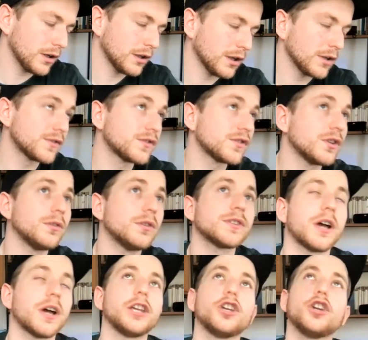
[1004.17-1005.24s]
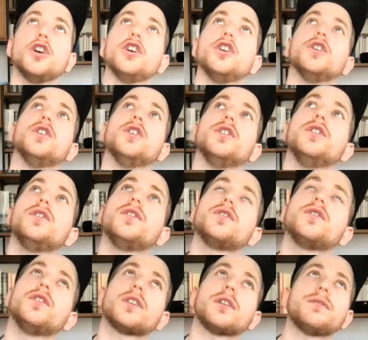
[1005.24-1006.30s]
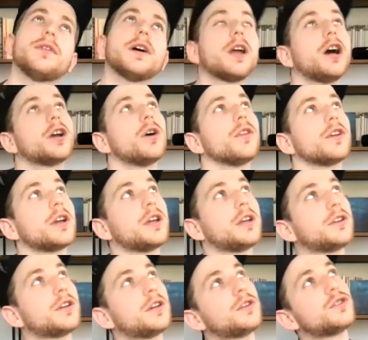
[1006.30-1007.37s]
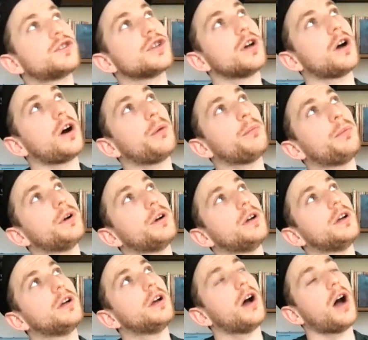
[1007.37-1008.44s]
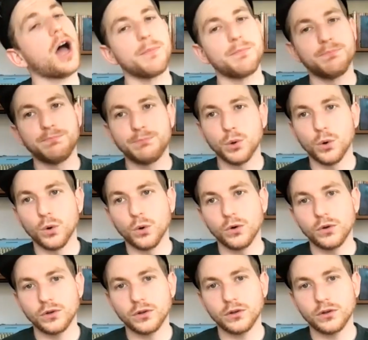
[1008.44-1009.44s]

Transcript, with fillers: as soon as I could, as soon as I found out I got the job, I bought